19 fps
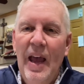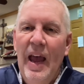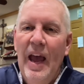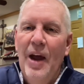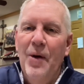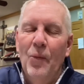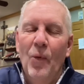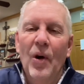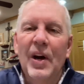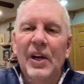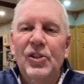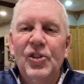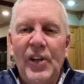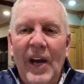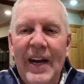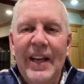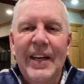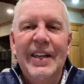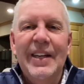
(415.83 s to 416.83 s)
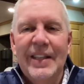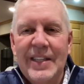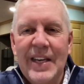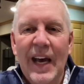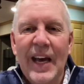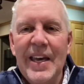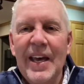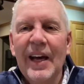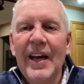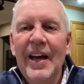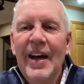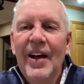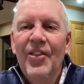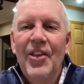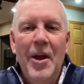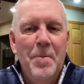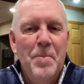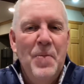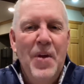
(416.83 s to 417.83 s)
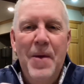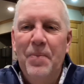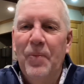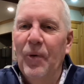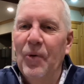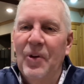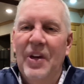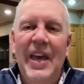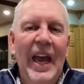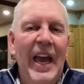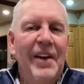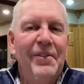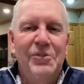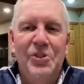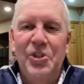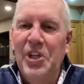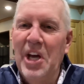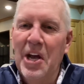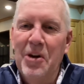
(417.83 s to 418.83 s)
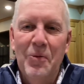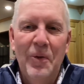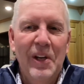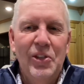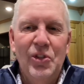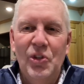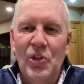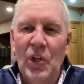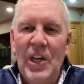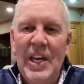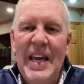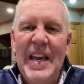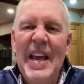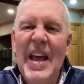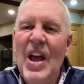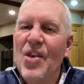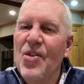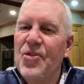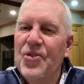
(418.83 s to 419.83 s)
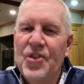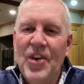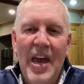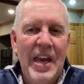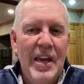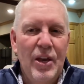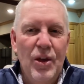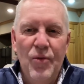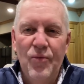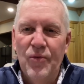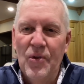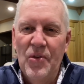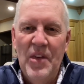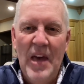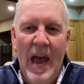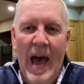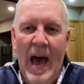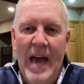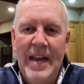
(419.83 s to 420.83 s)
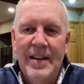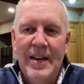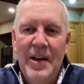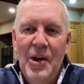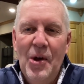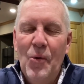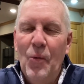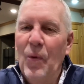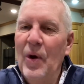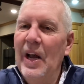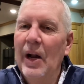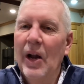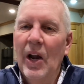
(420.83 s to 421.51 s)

And we're excited to tell you that people gave generously. Thank you for that. We